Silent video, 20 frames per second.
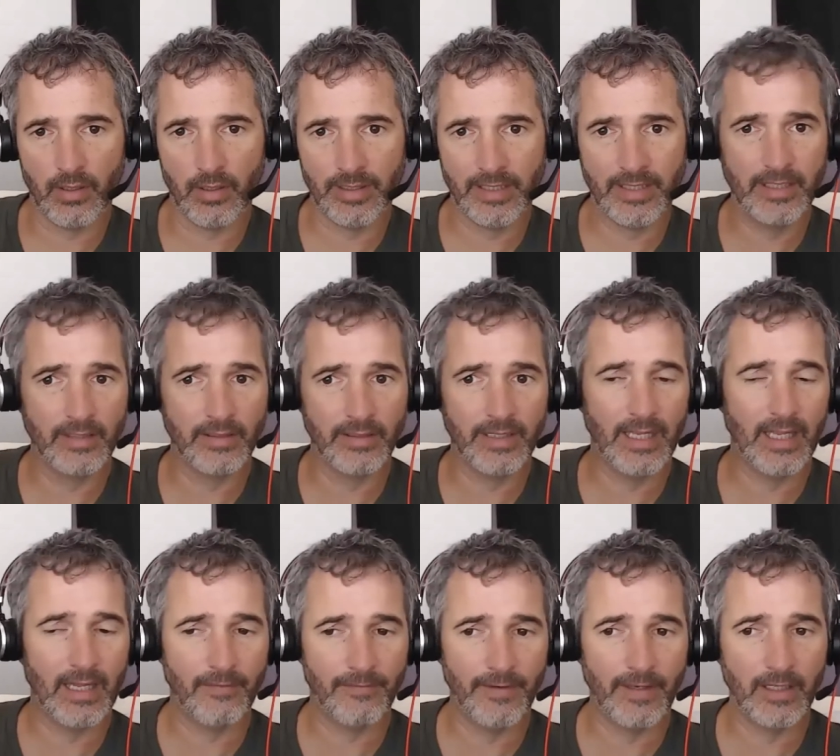on Healy
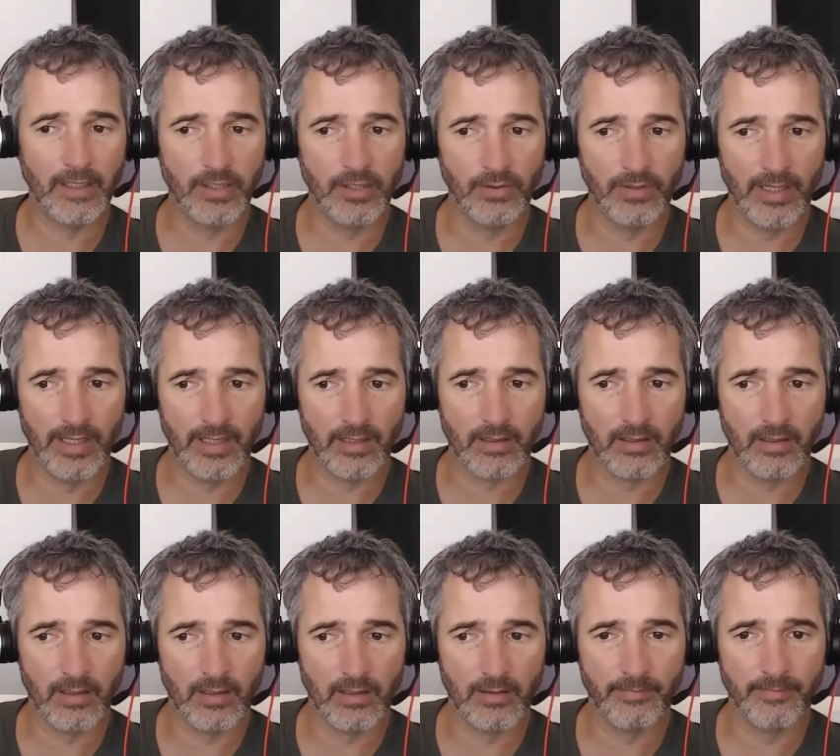F A Q dot
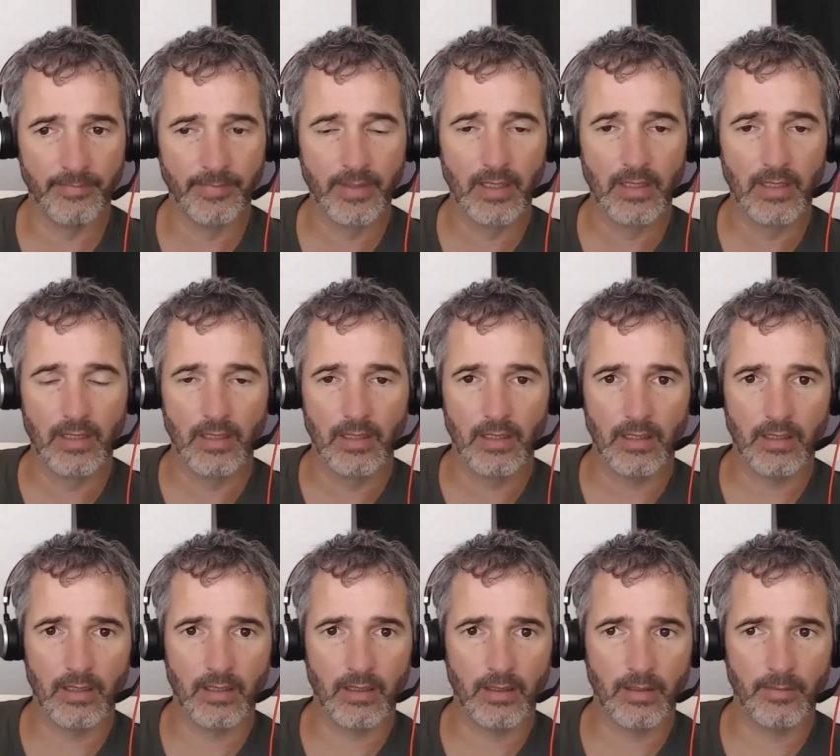com.
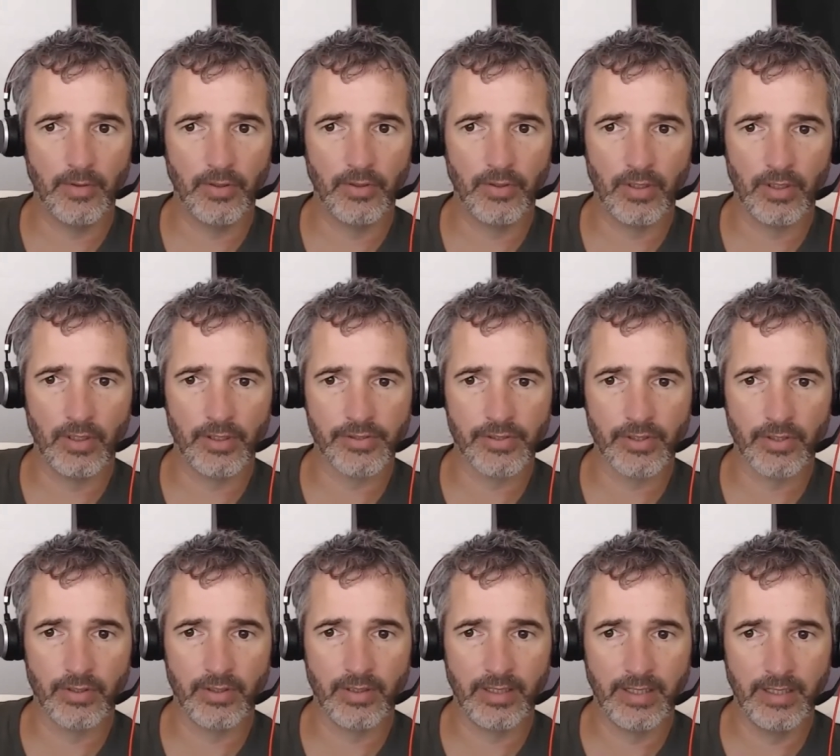Um, you can also
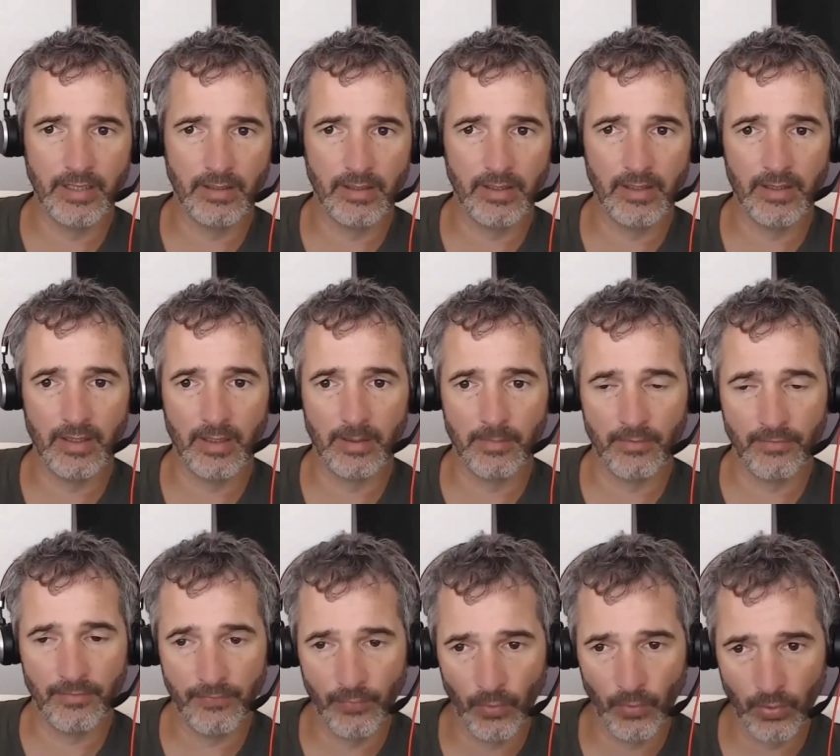go to Healy, the number
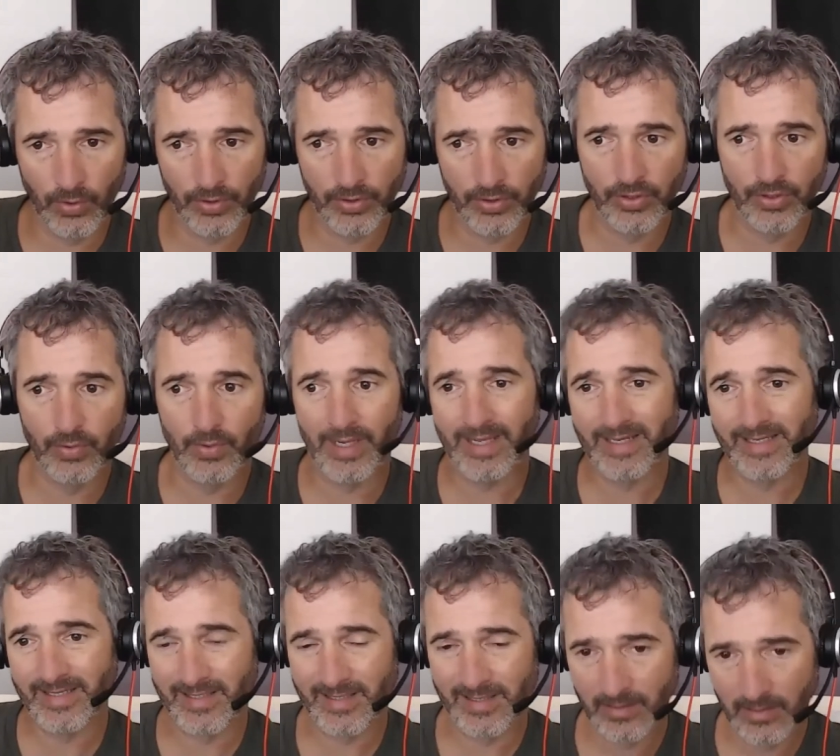four U
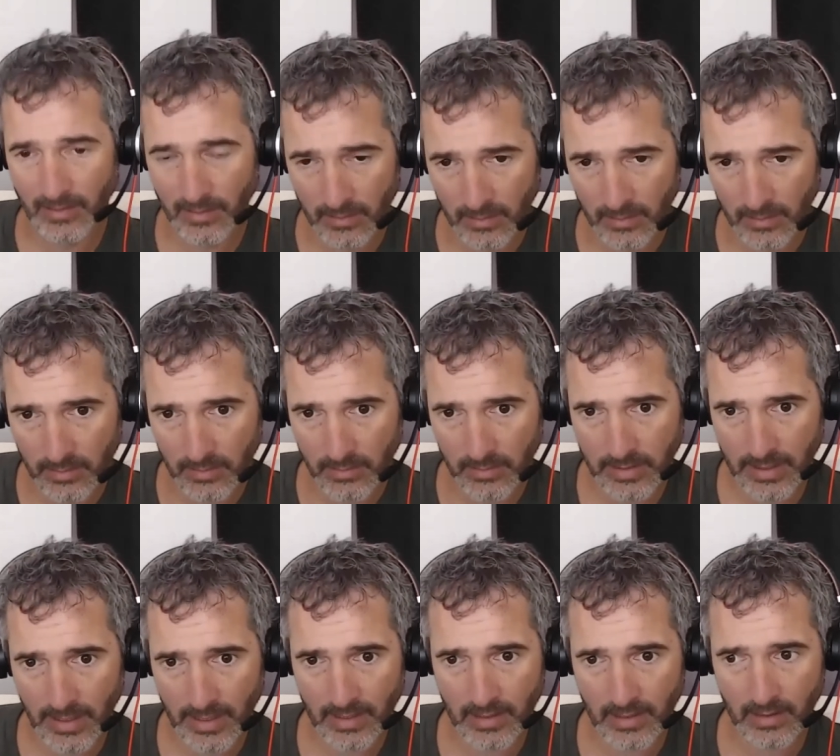S
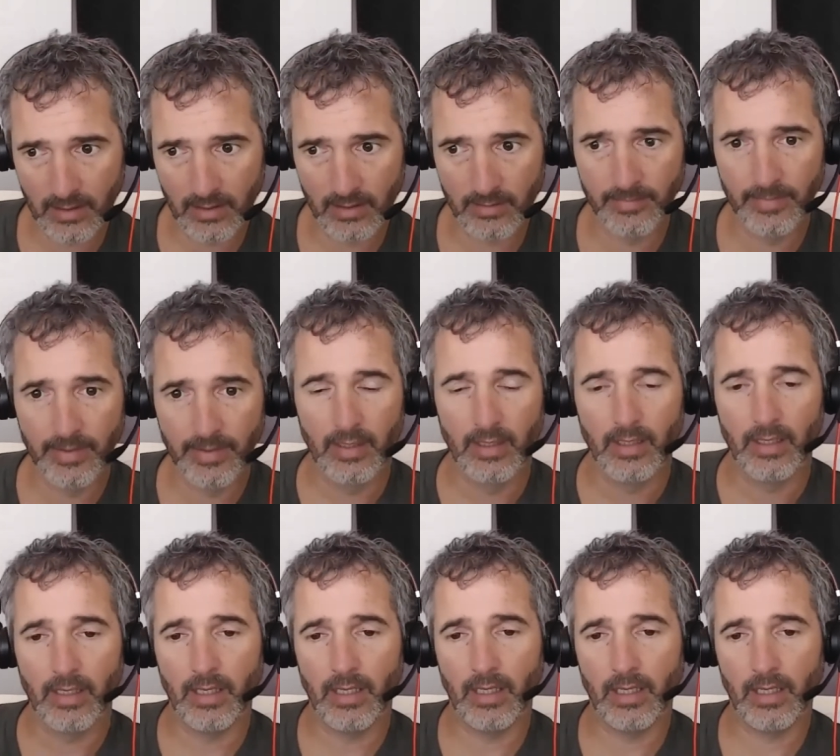dot com,
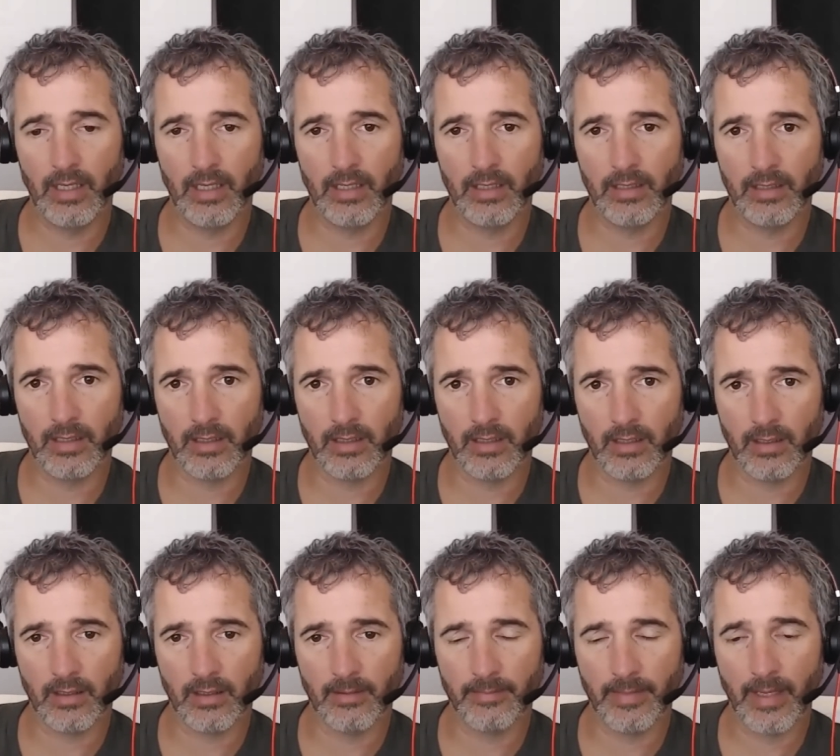and
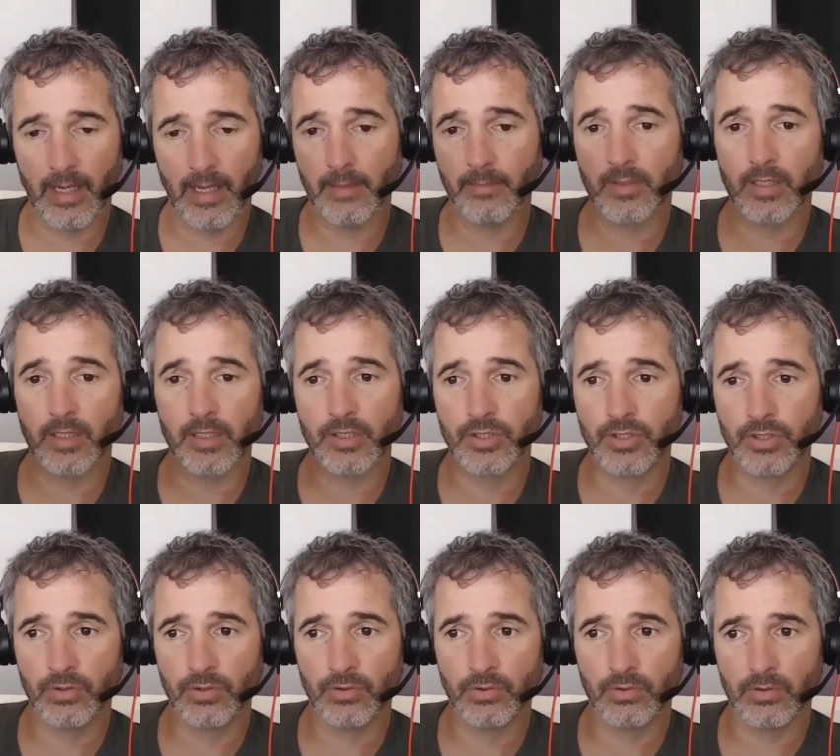um, I'm gonna
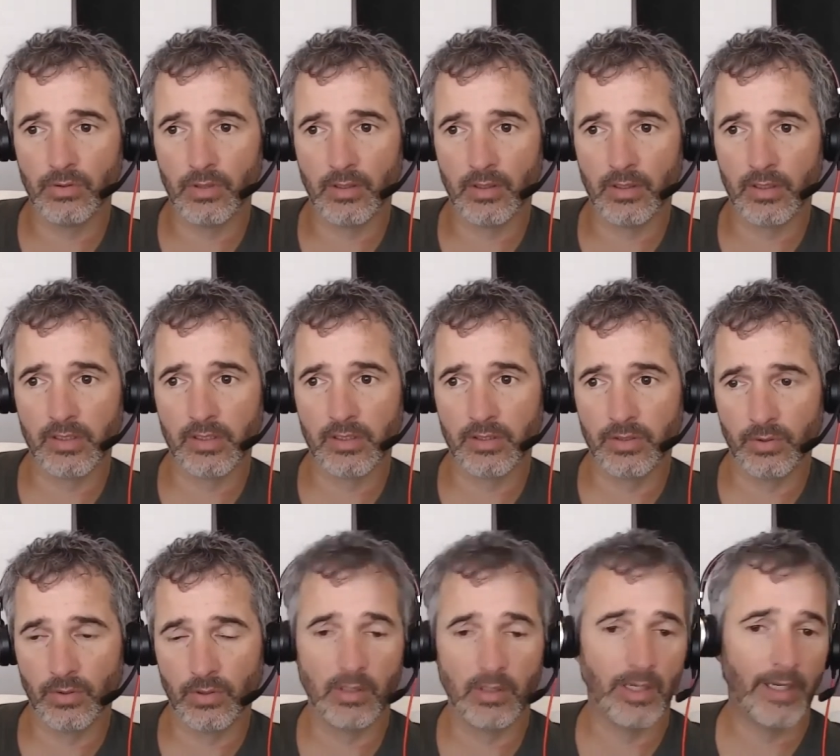do. I'm gonna
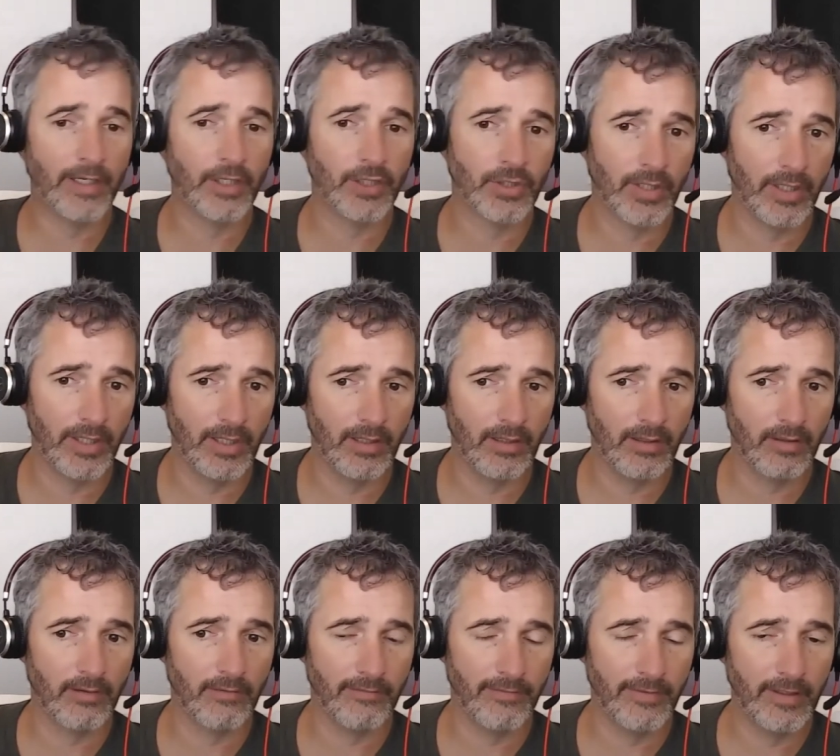do a lot of
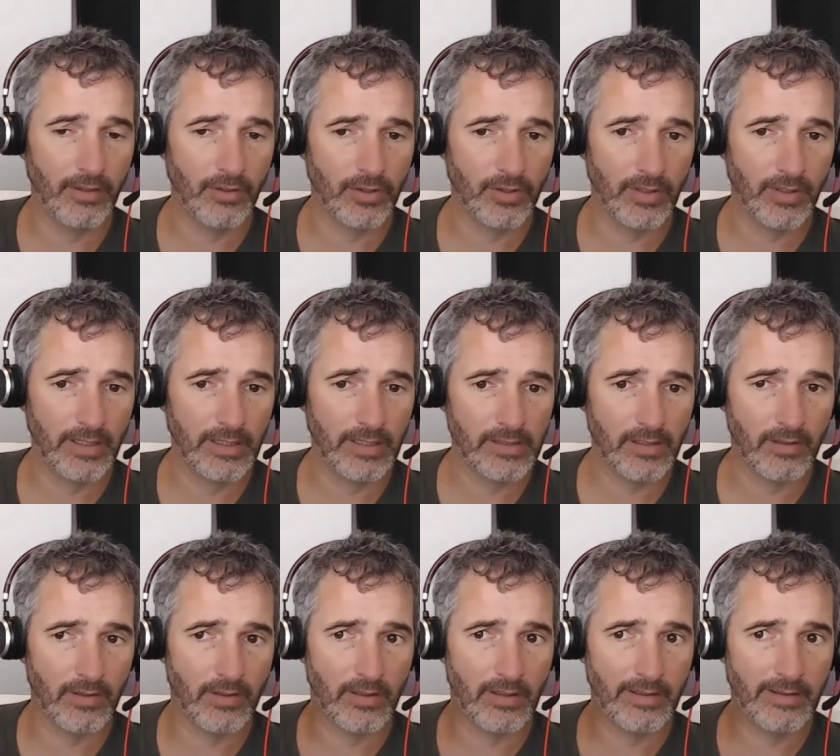training, video trainings
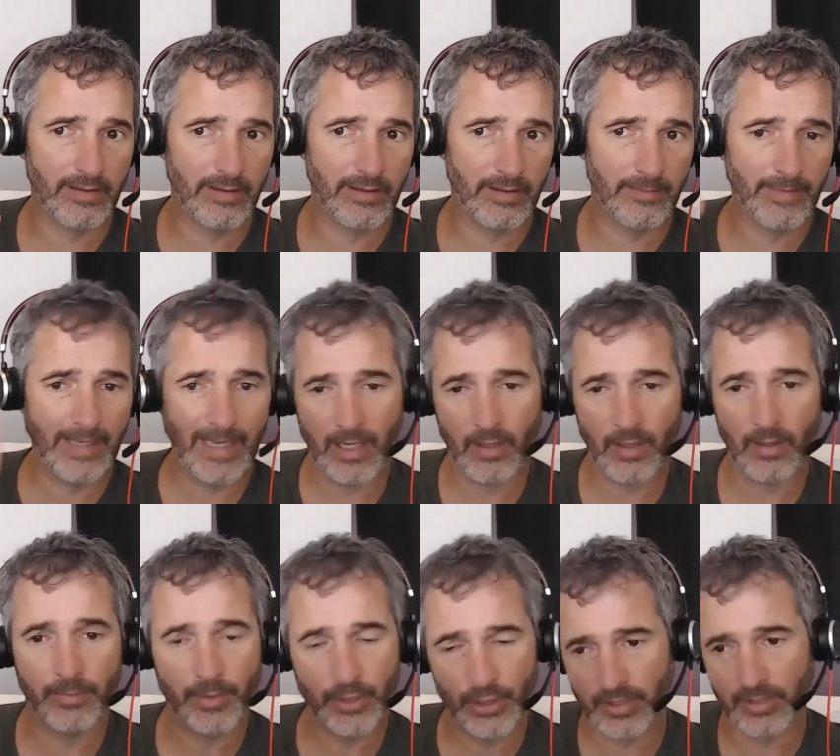on um, how
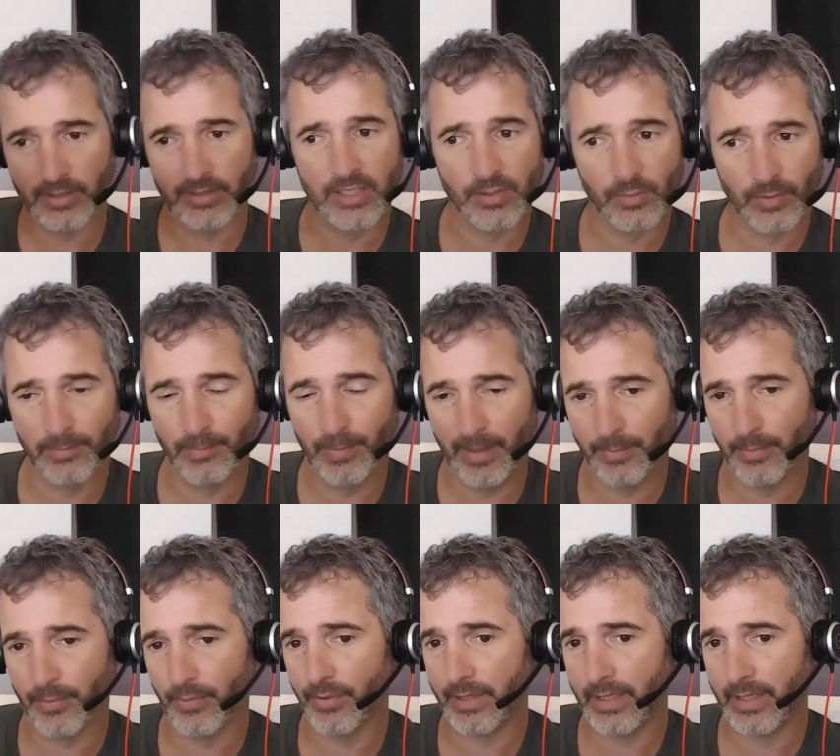I'm sharing this with
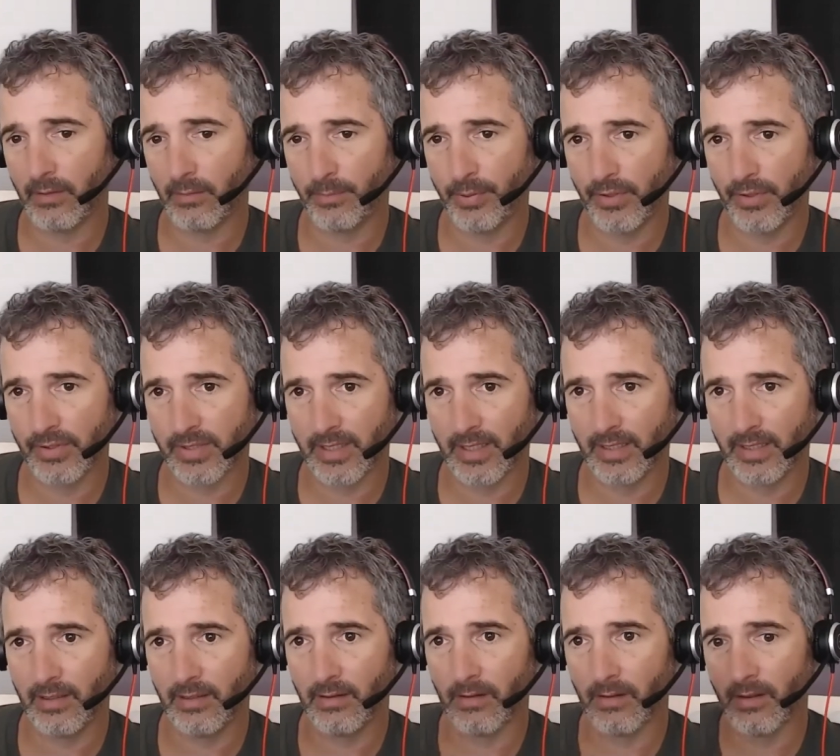people, and I'll post that
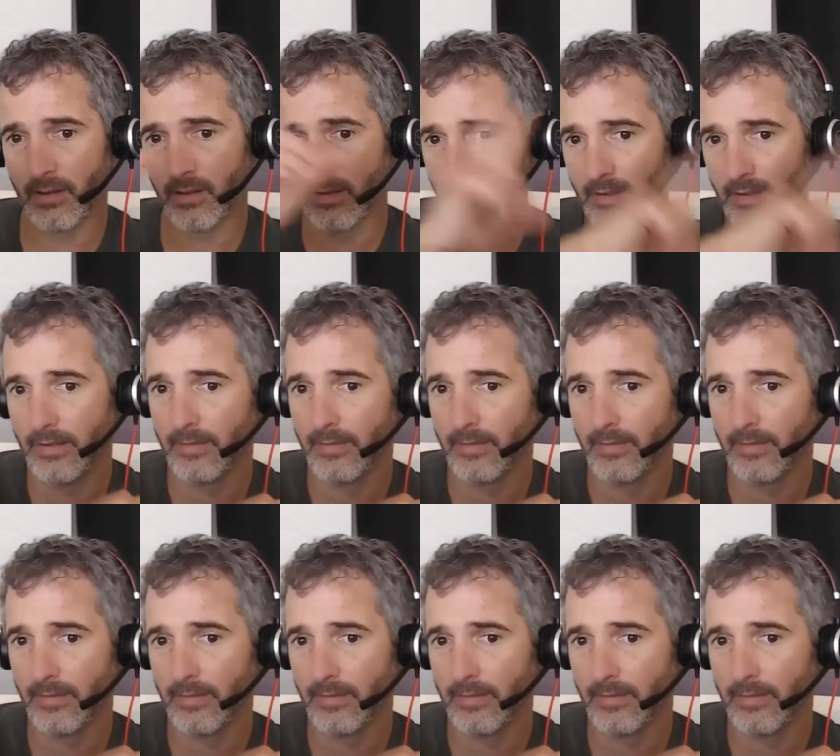in our